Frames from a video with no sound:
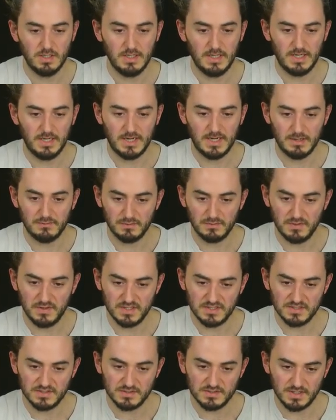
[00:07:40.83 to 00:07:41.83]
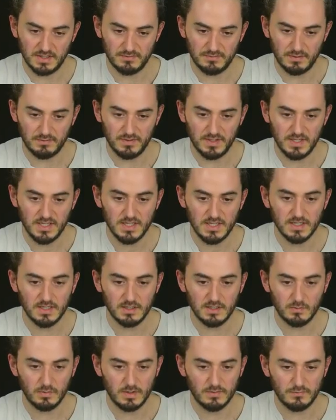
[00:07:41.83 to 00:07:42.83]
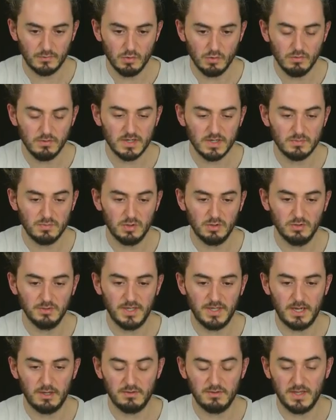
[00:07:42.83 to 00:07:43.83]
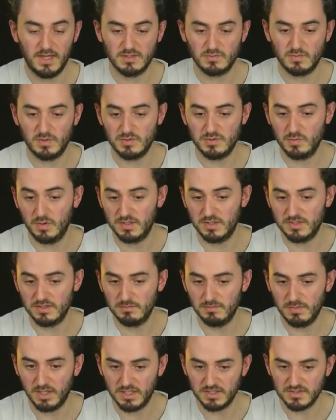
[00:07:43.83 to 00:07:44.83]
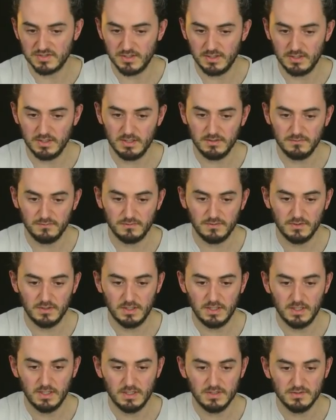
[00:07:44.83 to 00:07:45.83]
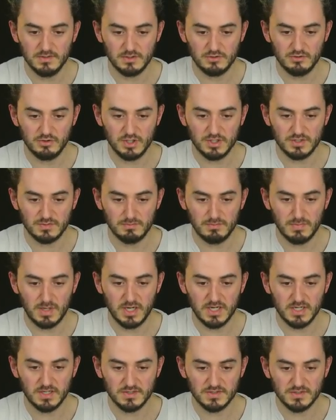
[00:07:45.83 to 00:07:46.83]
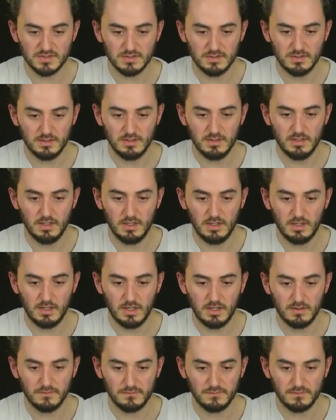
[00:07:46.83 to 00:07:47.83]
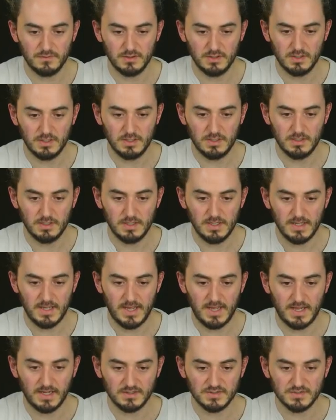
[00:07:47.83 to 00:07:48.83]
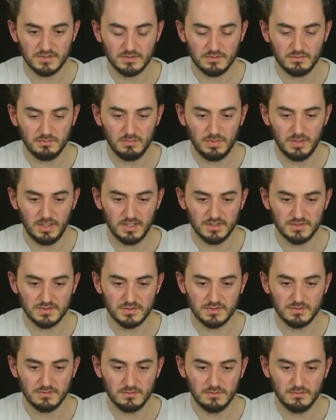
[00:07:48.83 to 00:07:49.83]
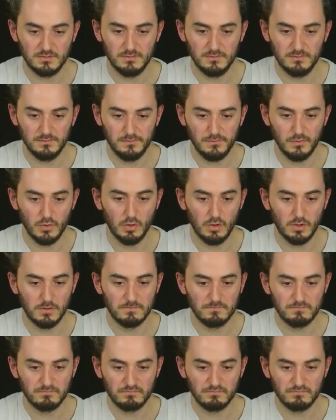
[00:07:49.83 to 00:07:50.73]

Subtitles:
And now for this stuff over here, well, I've already pulled out the x plus 1 to the minus half, so it's just minus half x plus 4.